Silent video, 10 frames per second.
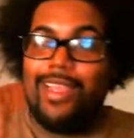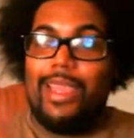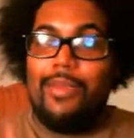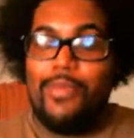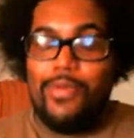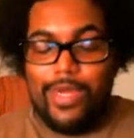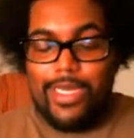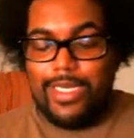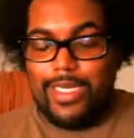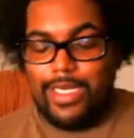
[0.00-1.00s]
a
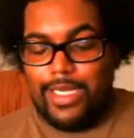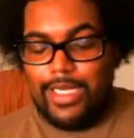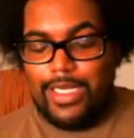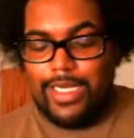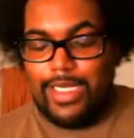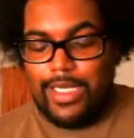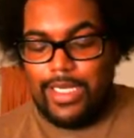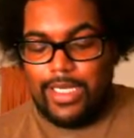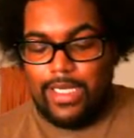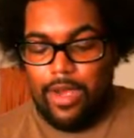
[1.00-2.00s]

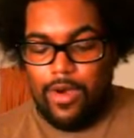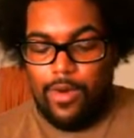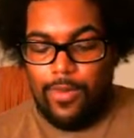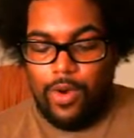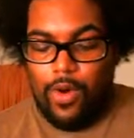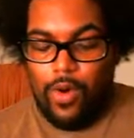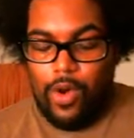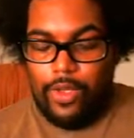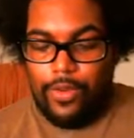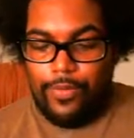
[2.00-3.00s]
0.6 ohm
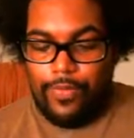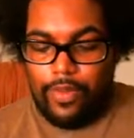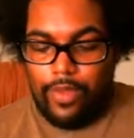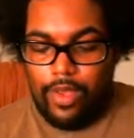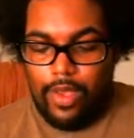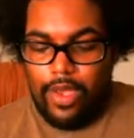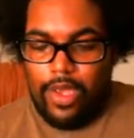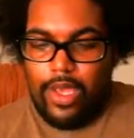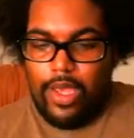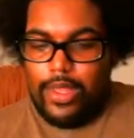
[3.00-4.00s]
coil.
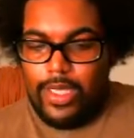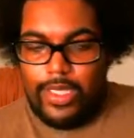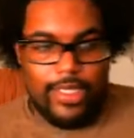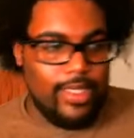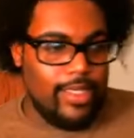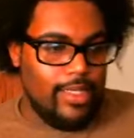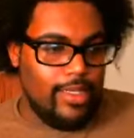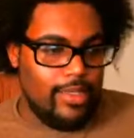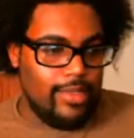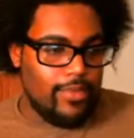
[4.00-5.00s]
This
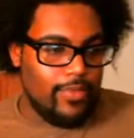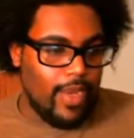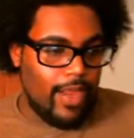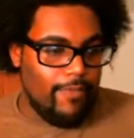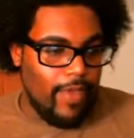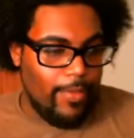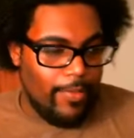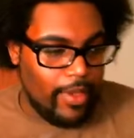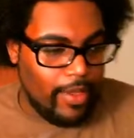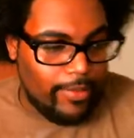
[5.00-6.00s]
is what I'm
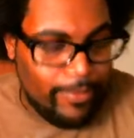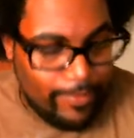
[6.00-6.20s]
vaping.